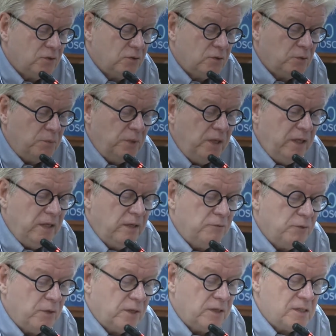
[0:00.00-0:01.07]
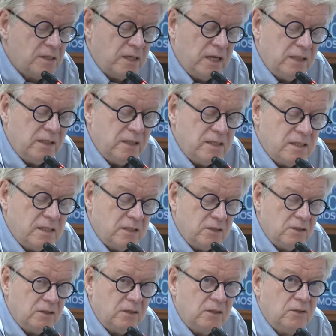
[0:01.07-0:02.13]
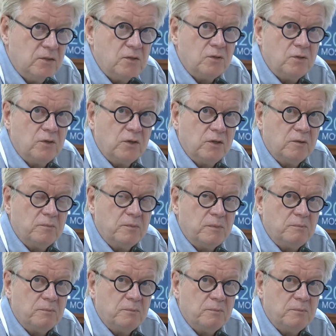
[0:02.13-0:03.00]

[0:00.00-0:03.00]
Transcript: to me, if you understand this in a historical